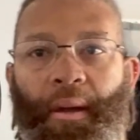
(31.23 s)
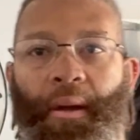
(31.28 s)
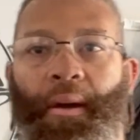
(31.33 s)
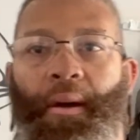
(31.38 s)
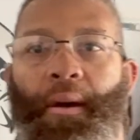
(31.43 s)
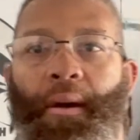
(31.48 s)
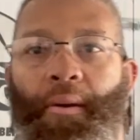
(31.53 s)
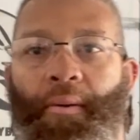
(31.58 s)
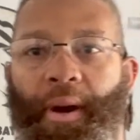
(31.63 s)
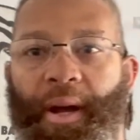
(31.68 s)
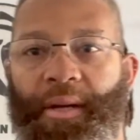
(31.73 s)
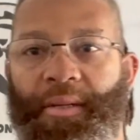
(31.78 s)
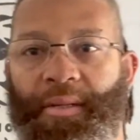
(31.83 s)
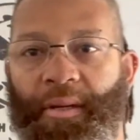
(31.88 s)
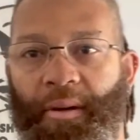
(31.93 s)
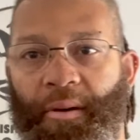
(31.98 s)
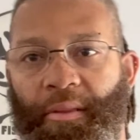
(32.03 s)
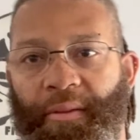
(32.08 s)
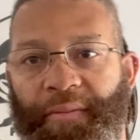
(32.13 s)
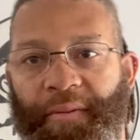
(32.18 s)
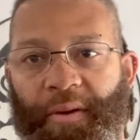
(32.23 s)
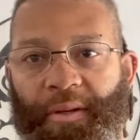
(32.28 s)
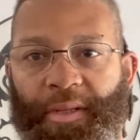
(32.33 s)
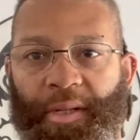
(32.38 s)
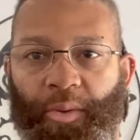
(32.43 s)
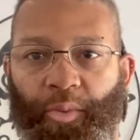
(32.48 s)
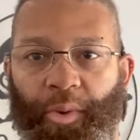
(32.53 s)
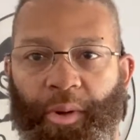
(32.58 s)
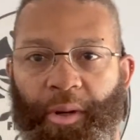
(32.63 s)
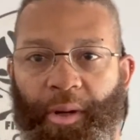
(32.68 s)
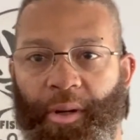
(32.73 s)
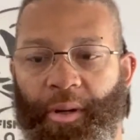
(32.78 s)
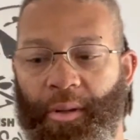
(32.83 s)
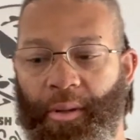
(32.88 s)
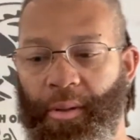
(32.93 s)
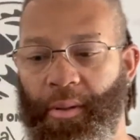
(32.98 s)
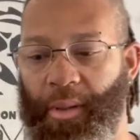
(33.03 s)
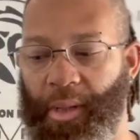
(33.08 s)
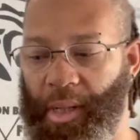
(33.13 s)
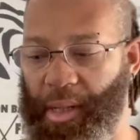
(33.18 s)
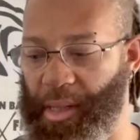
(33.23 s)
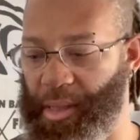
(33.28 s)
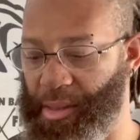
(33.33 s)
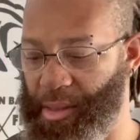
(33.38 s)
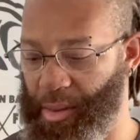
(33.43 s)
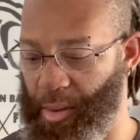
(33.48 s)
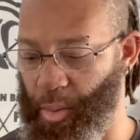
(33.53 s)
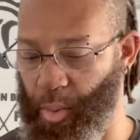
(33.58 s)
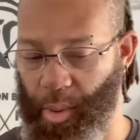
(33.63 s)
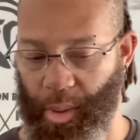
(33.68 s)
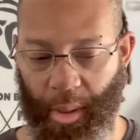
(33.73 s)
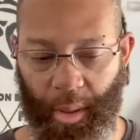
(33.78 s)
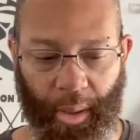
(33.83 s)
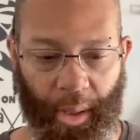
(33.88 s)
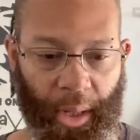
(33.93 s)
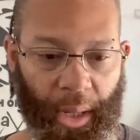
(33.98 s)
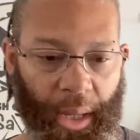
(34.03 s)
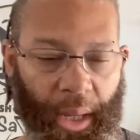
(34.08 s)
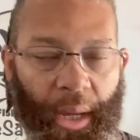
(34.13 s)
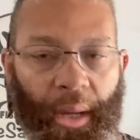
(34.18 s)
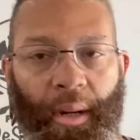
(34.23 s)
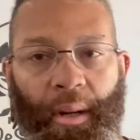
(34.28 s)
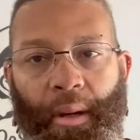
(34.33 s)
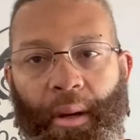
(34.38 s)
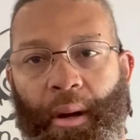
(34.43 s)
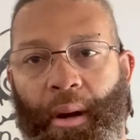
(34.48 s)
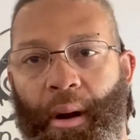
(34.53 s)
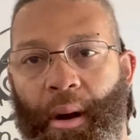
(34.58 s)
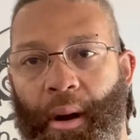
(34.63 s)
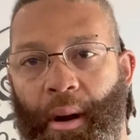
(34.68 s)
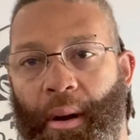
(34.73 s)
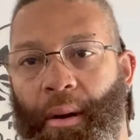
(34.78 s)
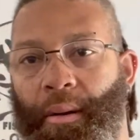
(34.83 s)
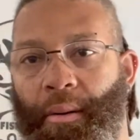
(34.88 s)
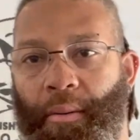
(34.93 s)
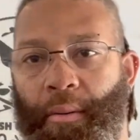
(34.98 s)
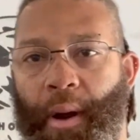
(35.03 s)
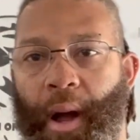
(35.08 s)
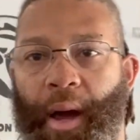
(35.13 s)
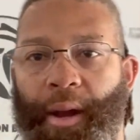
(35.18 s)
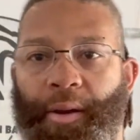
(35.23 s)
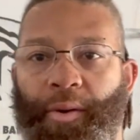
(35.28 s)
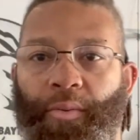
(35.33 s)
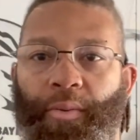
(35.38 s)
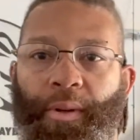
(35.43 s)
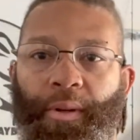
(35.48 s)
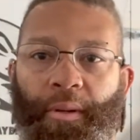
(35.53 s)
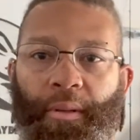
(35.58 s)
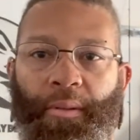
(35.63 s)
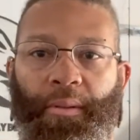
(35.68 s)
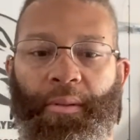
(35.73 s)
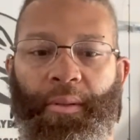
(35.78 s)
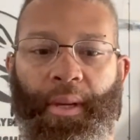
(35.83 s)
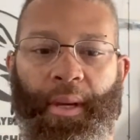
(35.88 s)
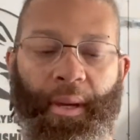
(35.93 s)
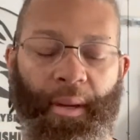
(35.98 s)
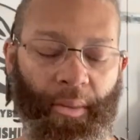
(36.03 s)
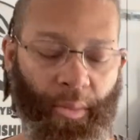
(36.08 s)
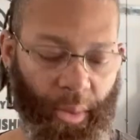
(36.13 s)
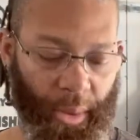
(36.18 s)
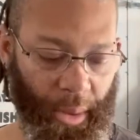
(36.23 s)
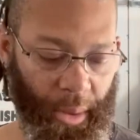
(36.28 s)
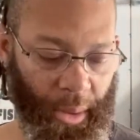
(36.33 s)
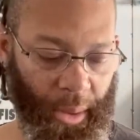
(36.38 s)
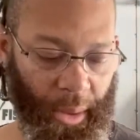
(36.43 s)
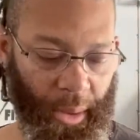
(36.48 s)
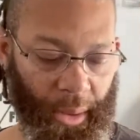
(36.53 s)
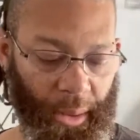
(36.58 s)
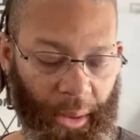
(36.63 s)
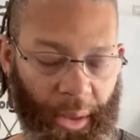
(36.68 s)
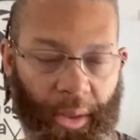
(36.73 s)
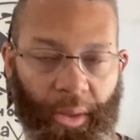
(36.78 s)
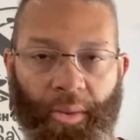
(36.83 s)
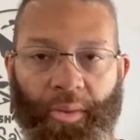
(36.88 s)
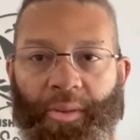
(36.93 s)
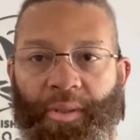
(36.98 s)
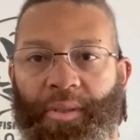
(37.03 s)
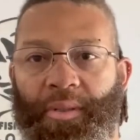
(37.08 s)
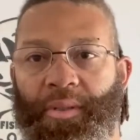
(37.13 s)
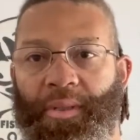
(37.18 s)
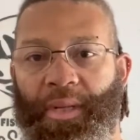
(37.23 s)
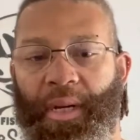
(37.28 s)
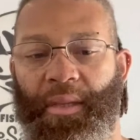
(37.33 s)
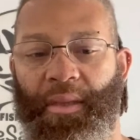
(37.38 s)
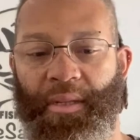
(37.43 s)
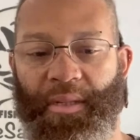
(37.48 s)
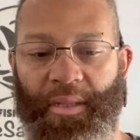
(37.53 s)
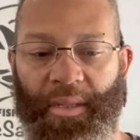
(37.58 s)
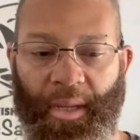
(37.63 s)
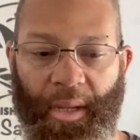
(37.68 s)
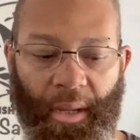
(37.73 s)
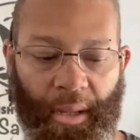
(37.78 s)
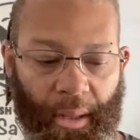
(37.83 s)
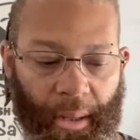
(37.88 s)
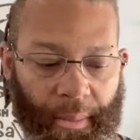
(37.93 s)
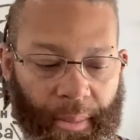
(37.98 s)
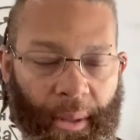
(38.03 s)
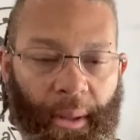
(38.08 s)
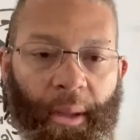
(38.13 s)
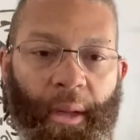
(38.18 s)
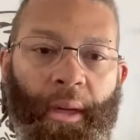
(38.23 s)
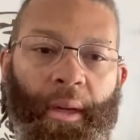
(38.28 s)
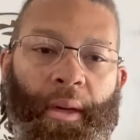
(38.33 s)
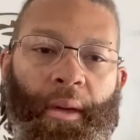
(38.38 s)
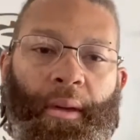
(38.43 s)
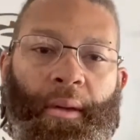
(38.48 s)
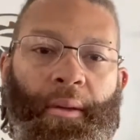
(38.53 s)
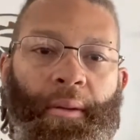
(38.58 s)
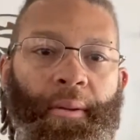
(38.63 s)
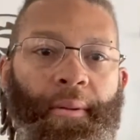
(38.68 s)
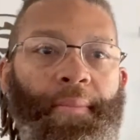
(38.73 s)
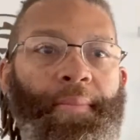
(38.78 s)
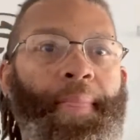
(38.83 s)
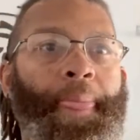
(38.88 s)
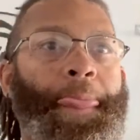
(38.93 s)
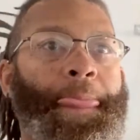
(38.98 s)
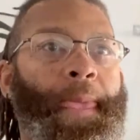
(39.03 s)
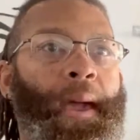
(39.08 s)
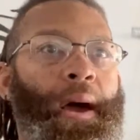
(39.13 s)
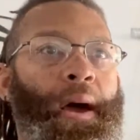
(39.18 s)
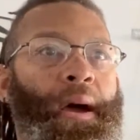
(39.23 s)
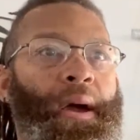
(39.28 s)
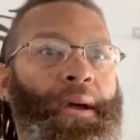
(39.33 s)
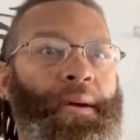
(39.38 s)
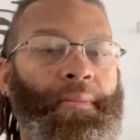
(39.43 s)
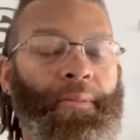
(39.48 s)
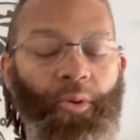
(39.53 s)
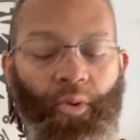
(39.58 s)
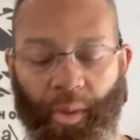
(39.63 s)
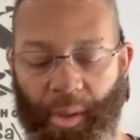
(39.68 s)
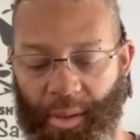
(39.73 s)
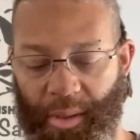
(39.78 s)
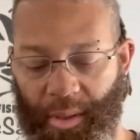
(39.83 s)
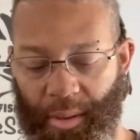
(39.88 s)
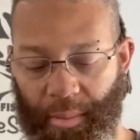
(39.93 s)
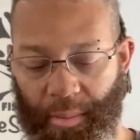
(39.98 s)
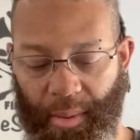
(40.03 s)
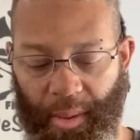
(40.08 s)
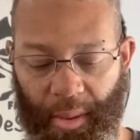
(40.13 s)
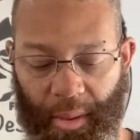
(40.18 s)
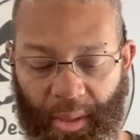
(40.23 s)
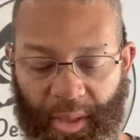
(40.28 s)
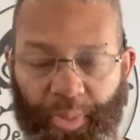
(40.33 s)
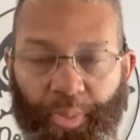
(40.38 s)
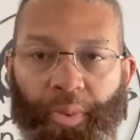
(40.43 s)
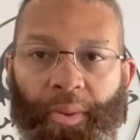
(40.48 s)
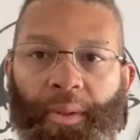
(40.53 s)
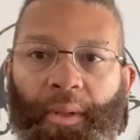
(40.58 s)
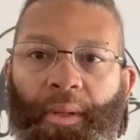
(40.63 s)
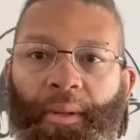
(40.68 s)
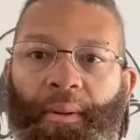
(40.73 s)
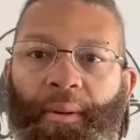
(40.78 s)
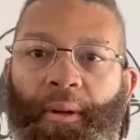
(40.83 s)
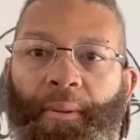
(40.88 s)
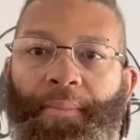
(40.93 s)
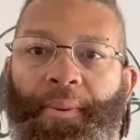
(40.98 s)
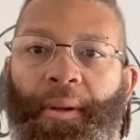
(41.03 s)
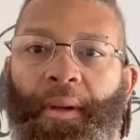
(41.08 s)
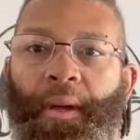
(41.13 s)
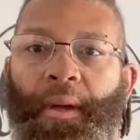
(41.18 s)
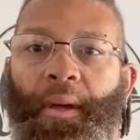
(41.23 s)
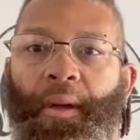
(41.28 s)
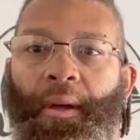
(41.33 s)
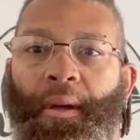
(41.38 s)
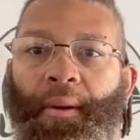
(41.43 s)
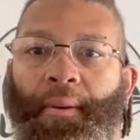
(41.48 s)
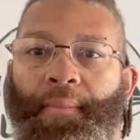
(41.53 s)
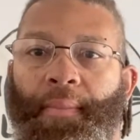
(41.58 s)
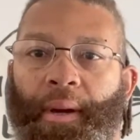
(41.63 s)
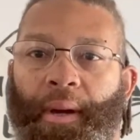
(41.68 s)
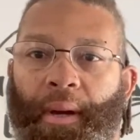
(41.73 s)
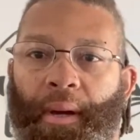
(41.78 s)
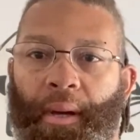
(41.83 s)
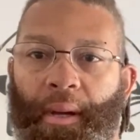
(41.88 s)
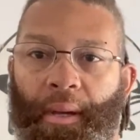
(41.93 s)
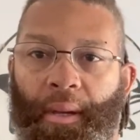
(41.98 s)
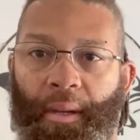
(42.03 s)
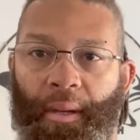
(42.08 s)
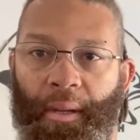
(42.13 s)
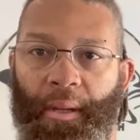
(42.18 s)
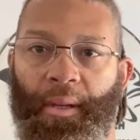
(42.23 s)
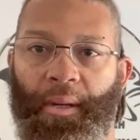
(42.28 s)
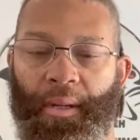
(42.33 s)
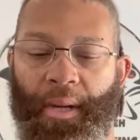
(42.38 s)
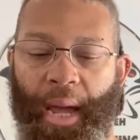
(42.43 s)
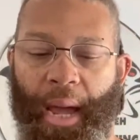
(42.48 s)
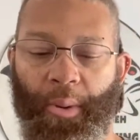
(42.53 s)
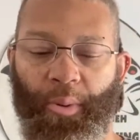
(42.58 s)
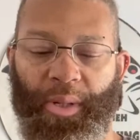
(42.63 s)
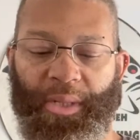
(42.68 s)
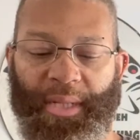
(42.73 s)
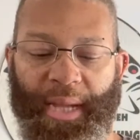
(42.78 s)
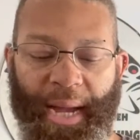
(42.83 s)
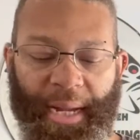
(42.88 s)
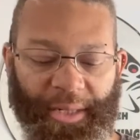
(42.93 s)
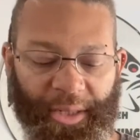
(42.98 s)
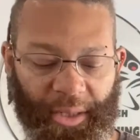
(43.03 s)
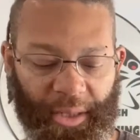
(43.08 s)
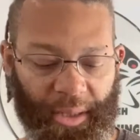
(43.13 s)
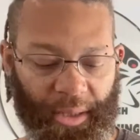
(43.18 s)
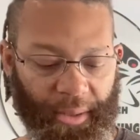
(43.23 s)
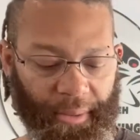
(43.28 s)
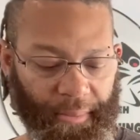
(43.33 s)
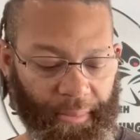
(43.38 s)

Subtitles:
All right, so the first thing we're gonna do is we're gonna get our rod and reel that we're gonna use to set this thing up. I am going to be spooling up my Daiwa Tatula.